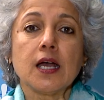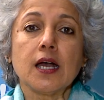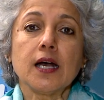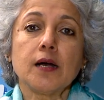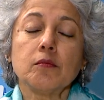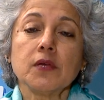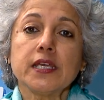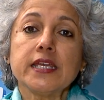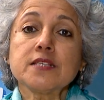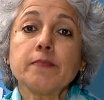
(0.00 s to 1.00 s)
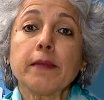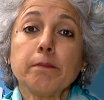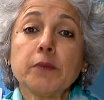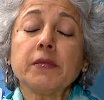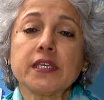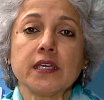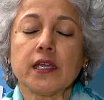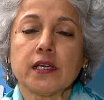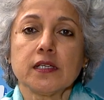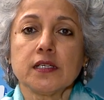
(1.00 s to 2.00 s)
um, is by
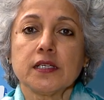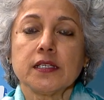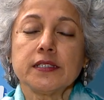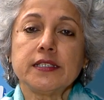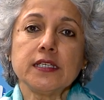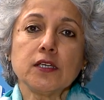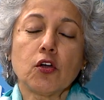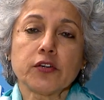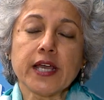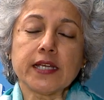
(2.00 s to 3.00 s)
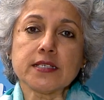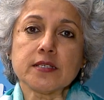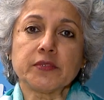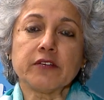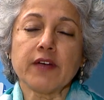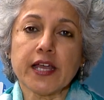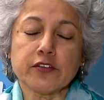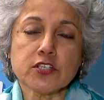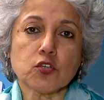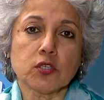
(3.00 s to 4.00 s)
mimicking the organism, the
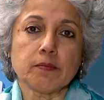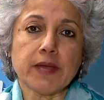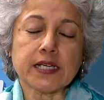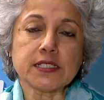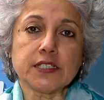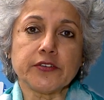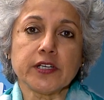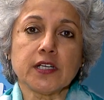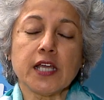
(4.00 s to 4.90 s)
virus or the bacteria.